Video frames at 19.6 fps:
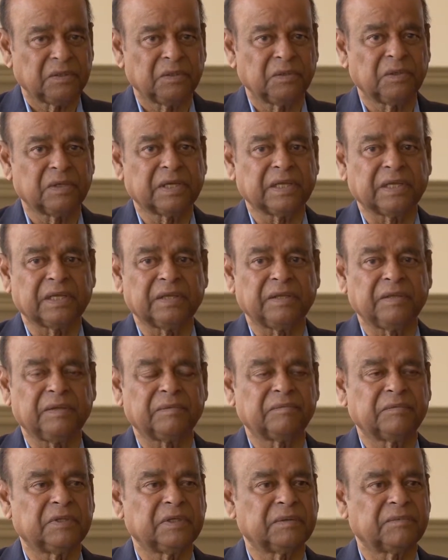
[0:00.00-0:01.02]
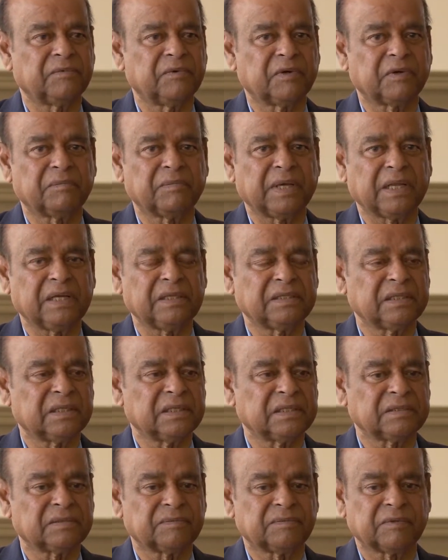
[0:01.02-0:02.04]
Okay, for
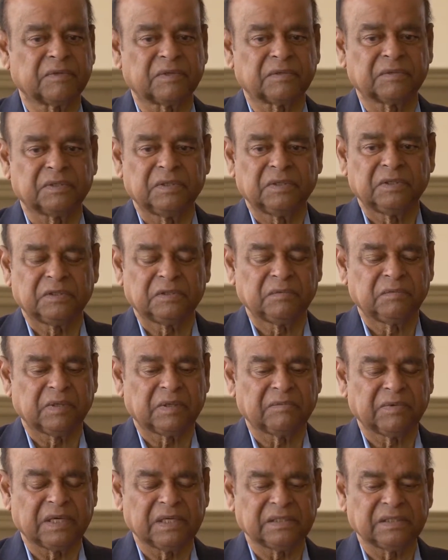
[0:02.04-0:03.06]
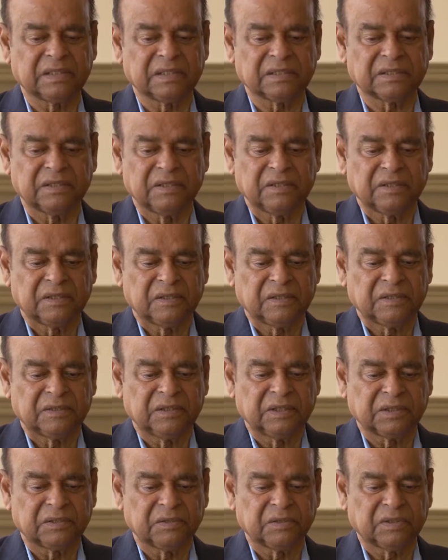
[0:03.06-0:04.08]
managers, for supervisors,
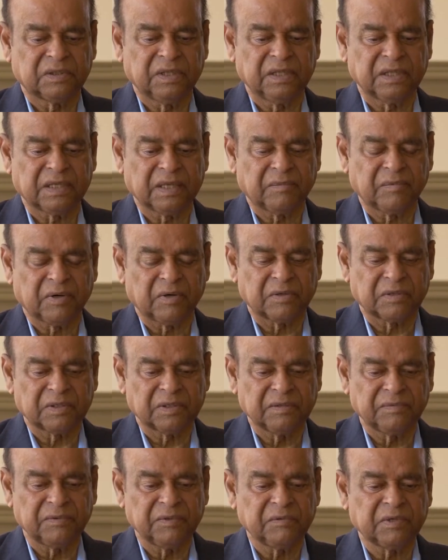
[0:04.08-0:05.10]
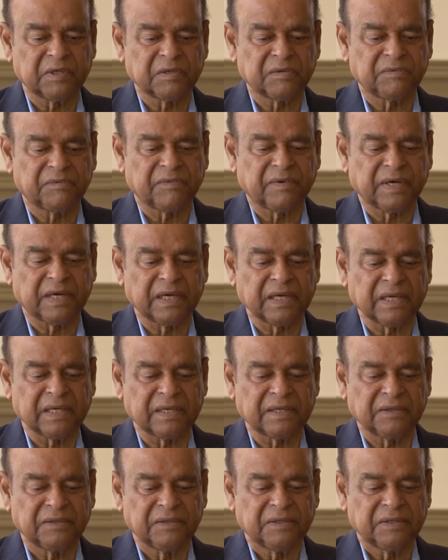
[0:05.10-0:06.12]
they should think about if you want to
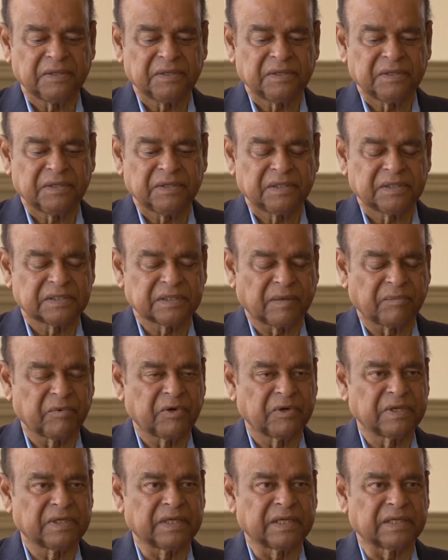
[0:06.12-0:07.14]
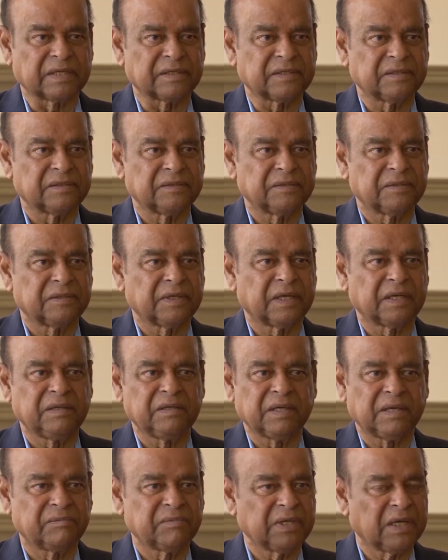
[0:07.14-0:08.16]
fire a subordinate and
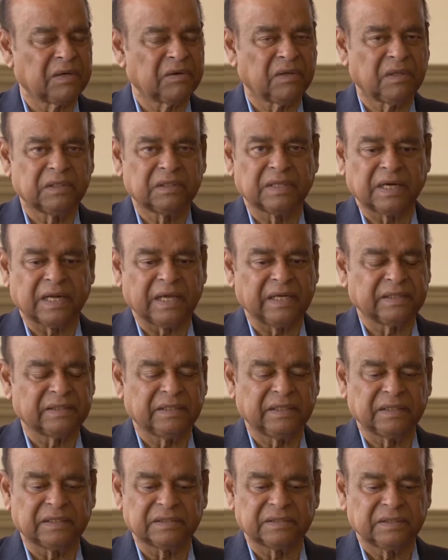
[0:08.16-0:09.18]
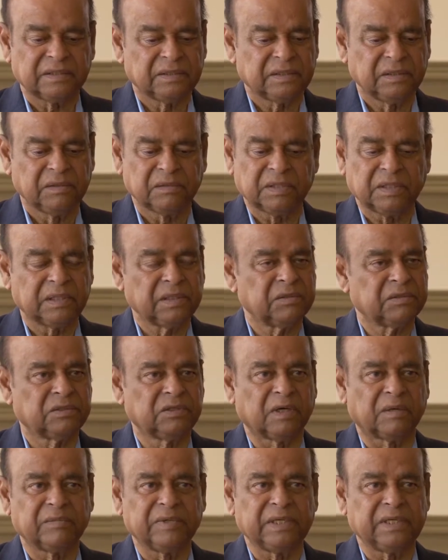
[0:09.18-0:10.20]
you have done all the right things, you can use
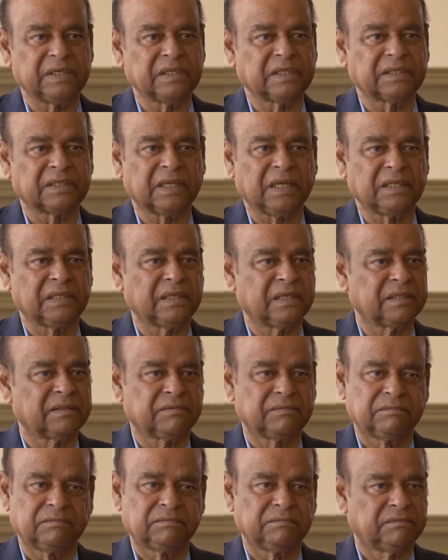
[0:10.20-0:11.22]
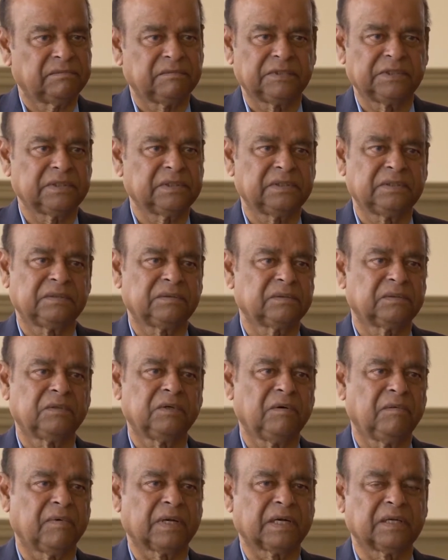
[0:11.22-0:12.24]
dominating style, that this is
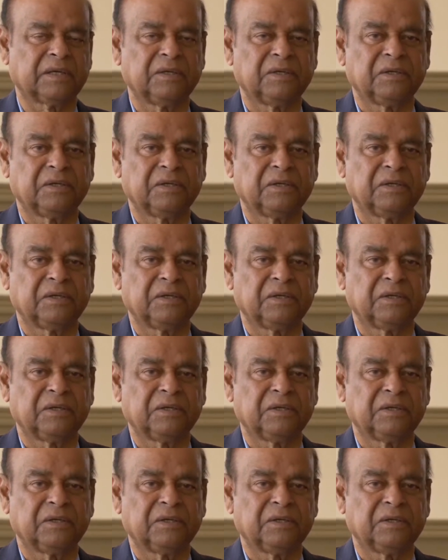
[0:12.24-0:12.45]
over.